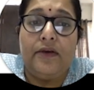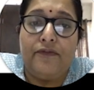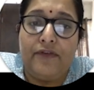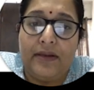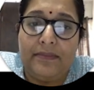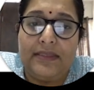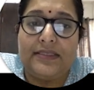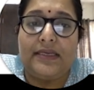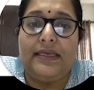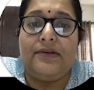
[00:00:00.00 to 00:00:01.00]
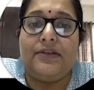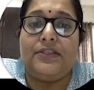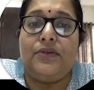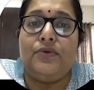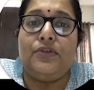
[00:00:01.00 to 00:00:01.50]
From the screen
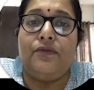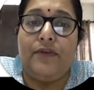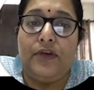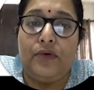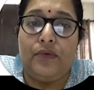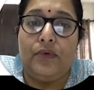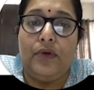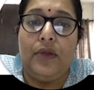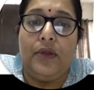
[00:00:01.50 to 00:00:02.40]
resolution window,